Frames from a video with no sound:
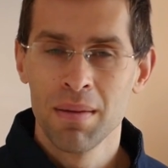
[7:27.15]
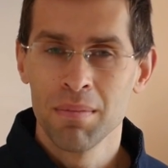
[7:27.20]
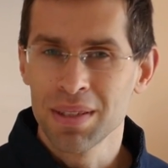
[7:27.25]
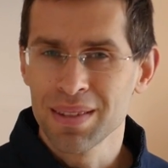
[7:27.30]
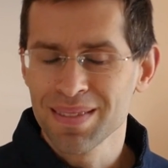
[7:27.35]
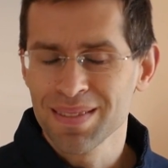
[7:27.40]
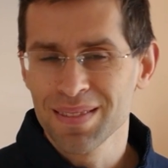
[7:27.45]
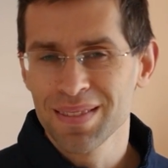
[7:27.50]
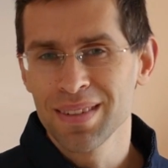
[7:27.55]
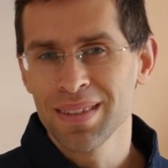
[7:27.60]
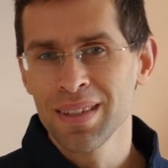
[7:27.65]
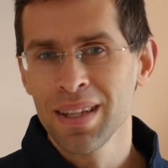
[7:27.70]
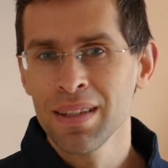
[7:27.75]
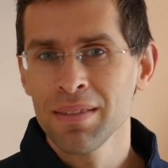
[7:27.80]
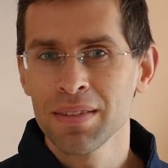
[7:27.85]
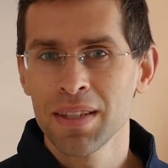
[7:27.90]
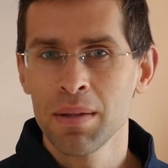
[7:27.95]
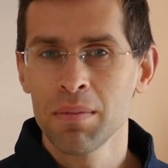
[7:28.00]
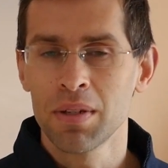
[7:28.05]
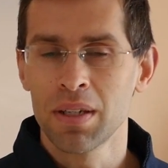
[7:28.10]
but
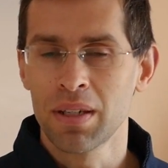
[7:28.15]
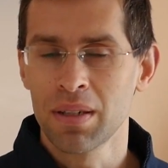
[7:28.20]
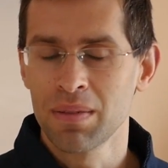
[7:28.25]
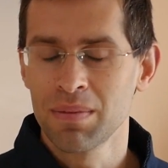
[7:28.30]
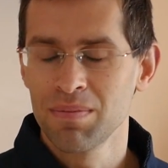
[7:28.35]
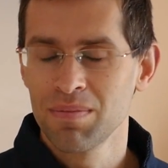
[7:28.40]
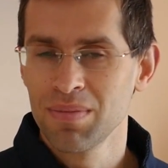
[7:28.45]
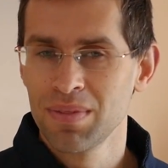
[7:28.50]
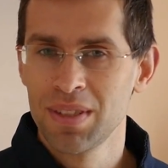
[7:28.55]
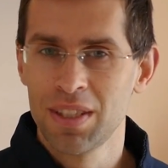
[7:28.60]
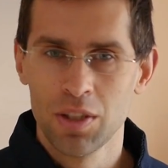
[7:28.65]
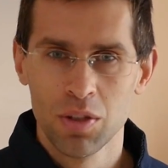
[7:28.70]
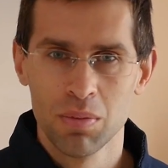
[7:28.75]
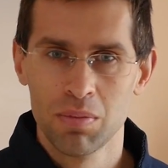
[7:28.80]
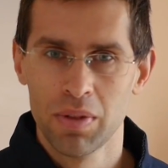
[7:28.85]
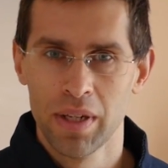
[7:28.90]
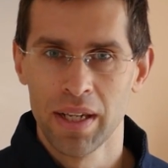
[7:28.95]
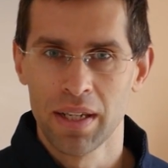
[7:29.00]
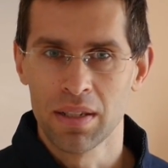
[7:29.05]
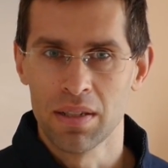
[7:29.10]
none of them are deal
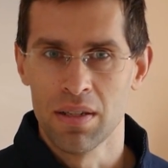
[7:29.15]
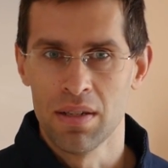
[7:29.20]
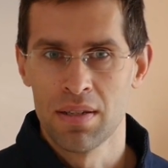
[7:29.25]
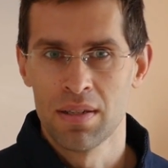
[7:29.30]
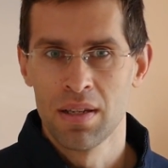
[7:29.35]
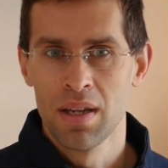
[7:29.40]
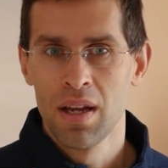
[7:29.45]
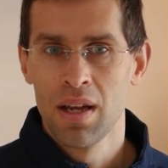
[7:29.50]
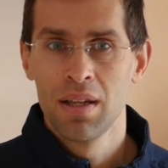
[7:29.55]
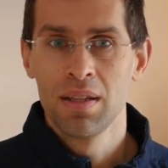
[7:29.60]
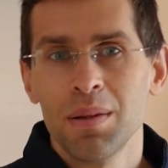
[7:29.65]
breakers.